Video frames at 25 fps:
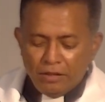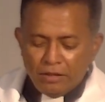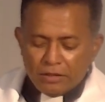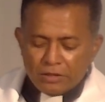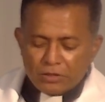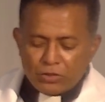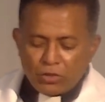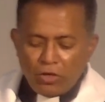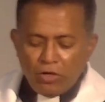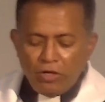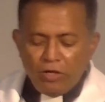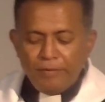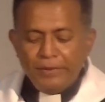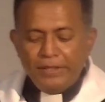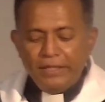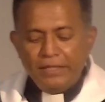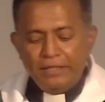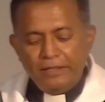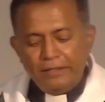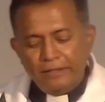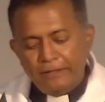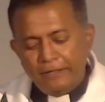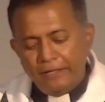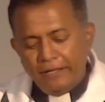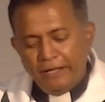Solomon,
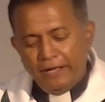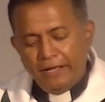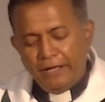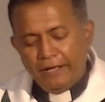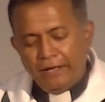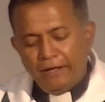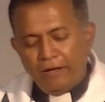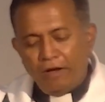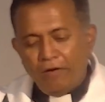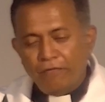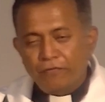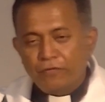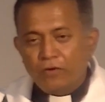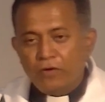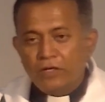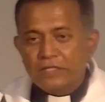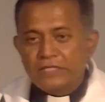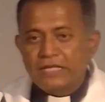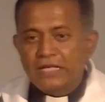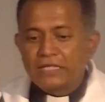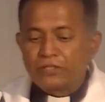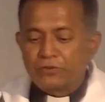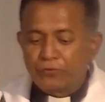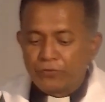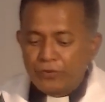of course,
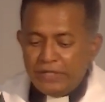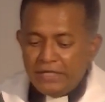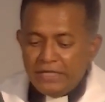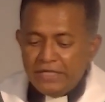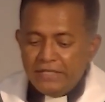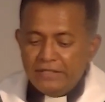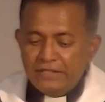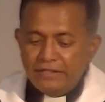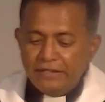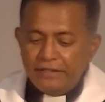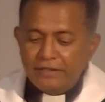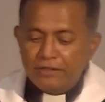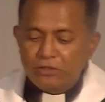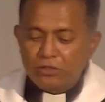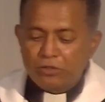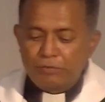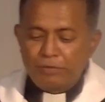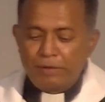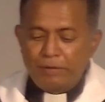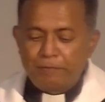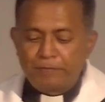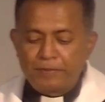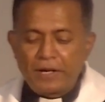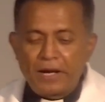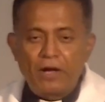has reasons to
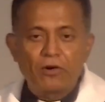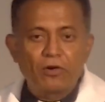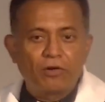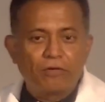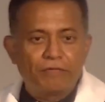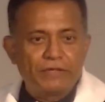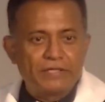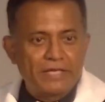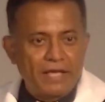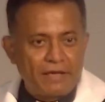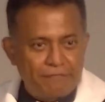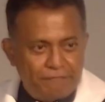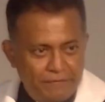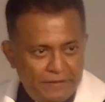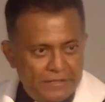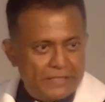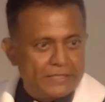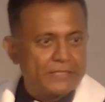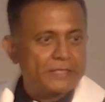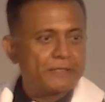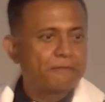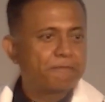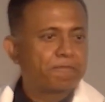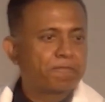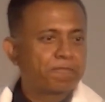be proud of his
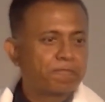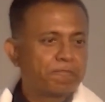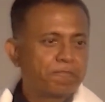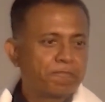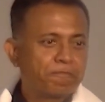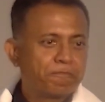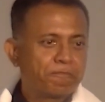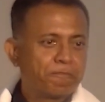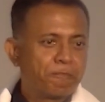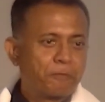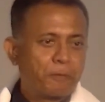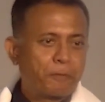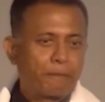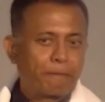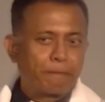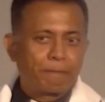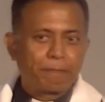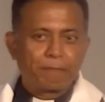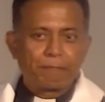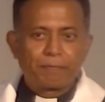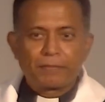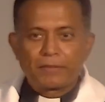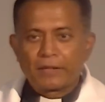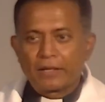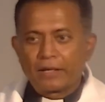efforts.
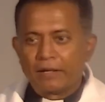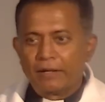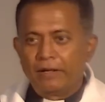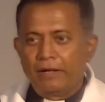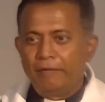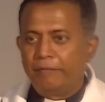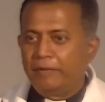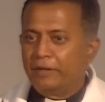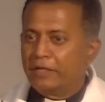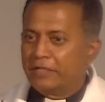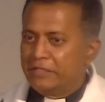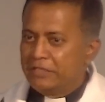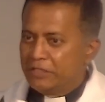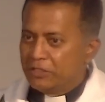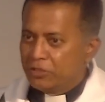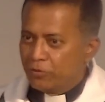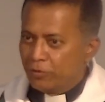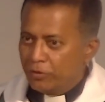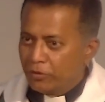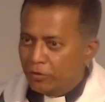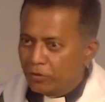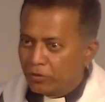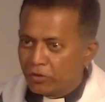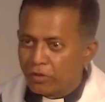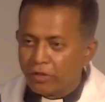And because he is the
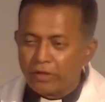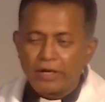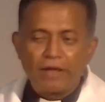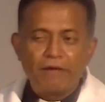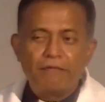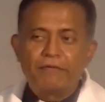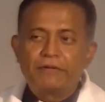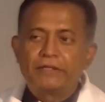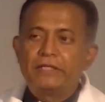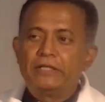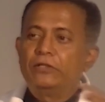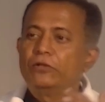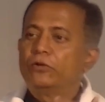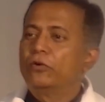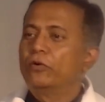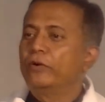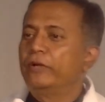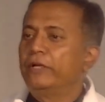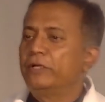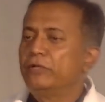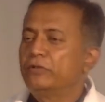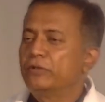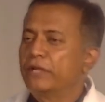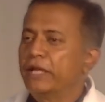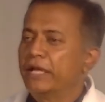one who got everything
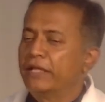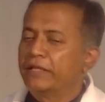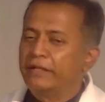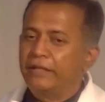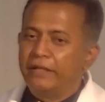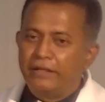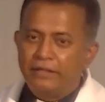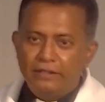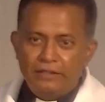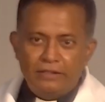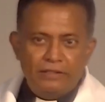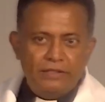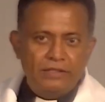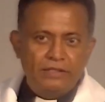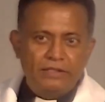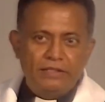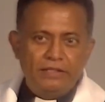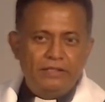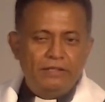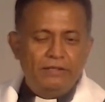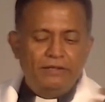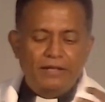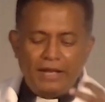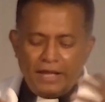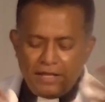going together and
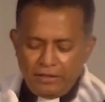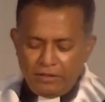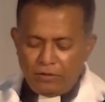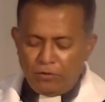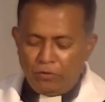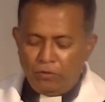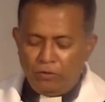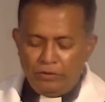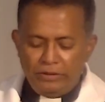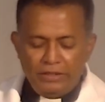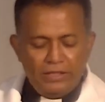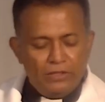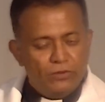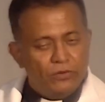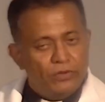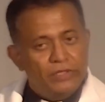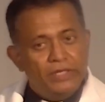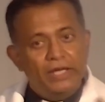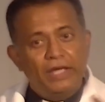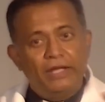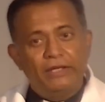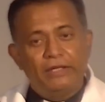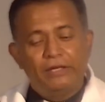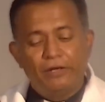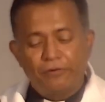he led the whole thing. So he
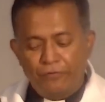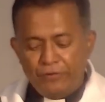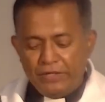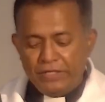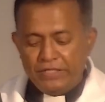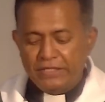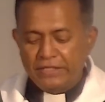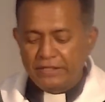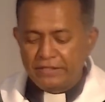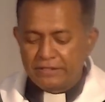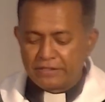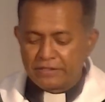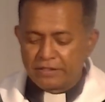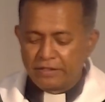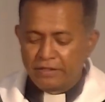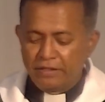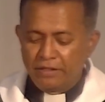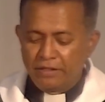had reasons.